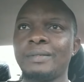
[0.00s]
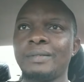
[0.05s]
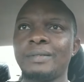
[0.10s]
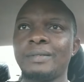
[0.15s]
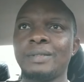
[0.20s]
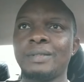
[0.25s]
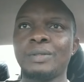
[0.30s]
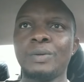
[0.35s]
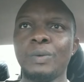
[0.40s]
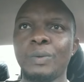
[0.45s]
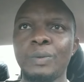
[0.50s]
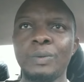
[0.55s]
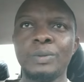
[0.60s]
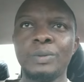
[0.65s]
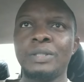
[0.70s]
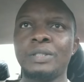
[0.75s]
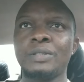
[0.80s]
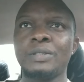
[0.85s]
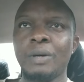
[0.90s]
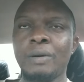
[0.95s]
school
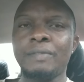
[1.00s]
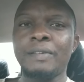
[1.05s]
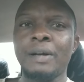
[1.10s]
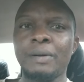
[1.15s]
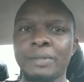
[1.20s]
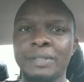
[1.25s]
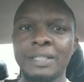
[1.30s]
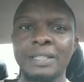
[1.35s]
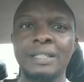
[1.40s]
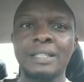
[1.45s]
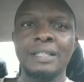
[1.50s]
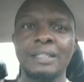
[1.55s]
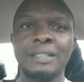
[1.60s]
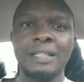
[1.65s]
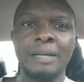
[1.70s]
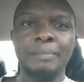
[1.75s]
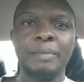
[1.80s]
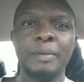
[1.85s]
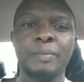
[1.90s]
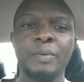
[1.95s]
stuff. I'll see things
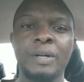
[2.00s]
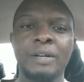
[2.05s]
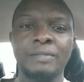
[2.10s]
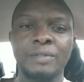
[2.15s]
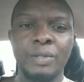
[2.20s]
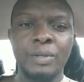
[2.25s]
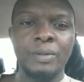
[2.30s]
that people have